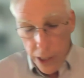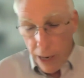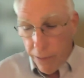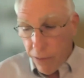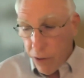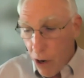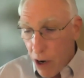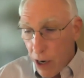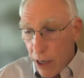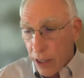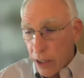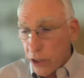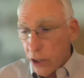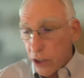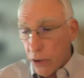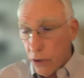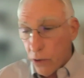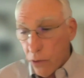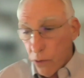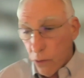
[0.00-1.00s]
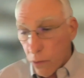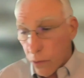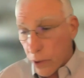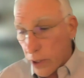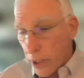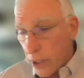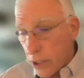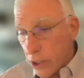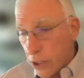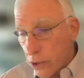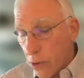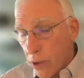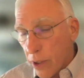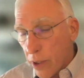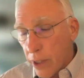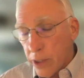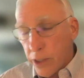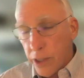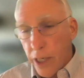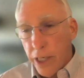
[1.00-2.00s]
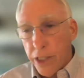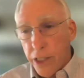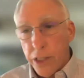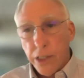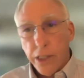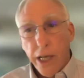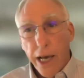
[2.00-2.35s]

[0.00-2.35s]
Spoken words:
I've talked to religious organizations,